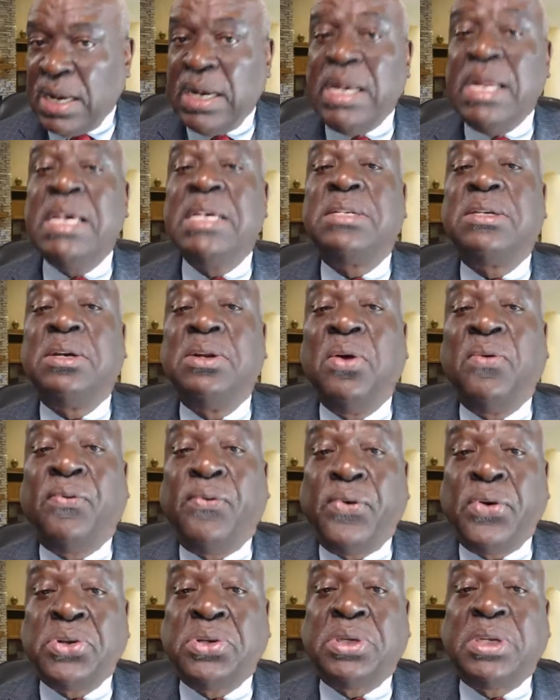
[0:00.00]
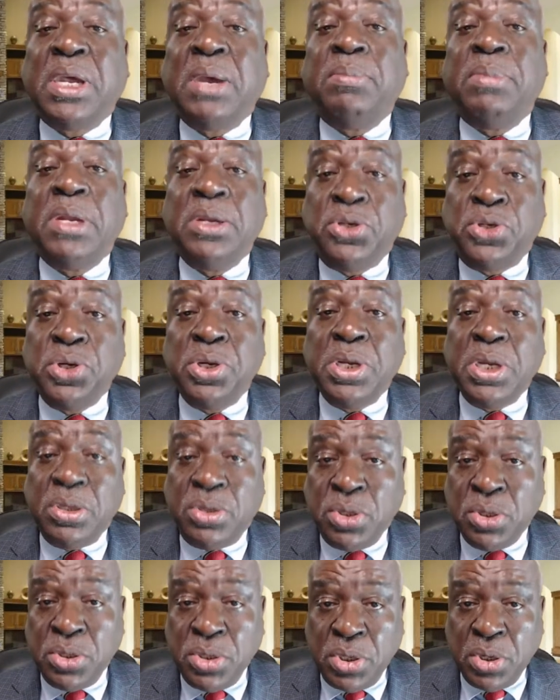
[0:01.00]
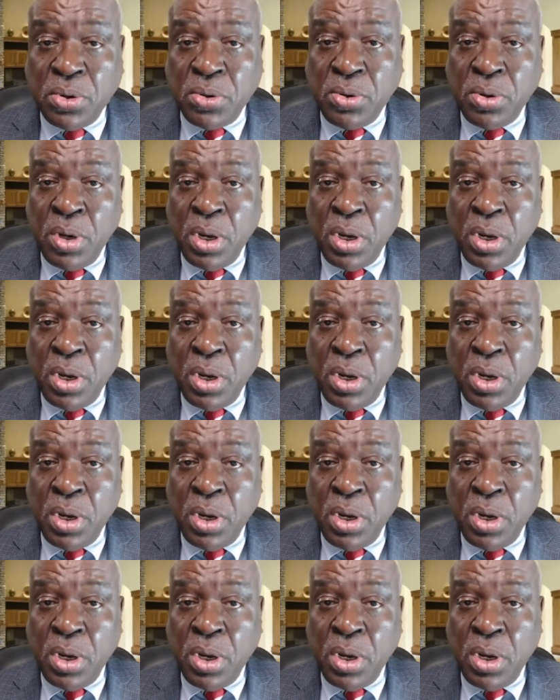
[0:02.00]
These are the first steps that you need to do